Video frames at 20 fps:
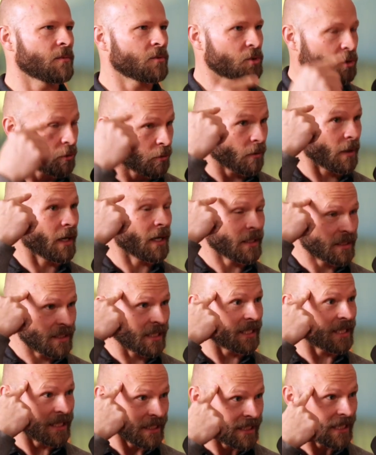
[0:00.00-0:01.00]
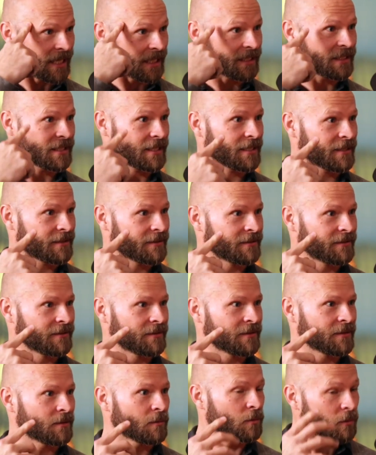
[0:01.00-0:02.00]
trying to connect
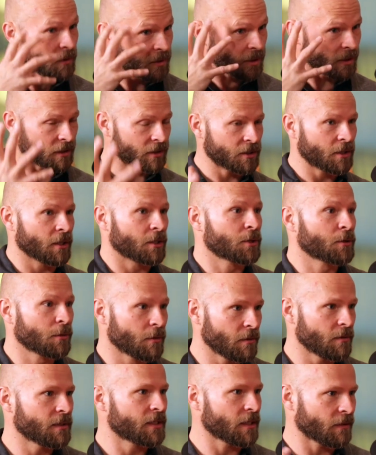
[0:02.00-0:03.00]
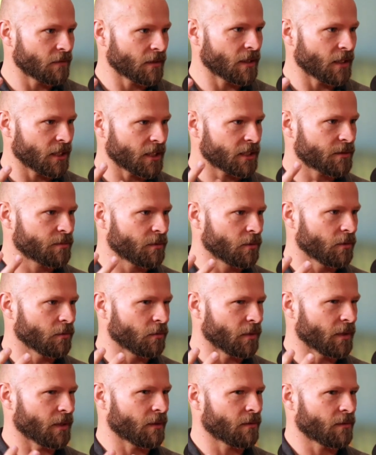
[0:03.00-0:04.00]
the the truths of the gospel
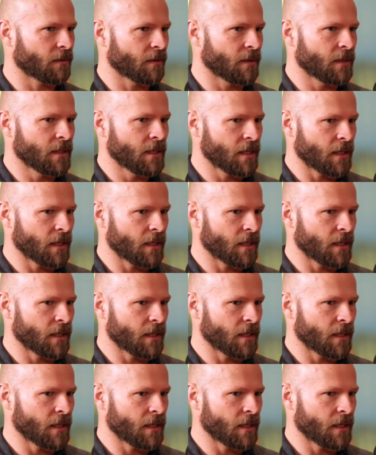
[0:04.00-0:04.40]
with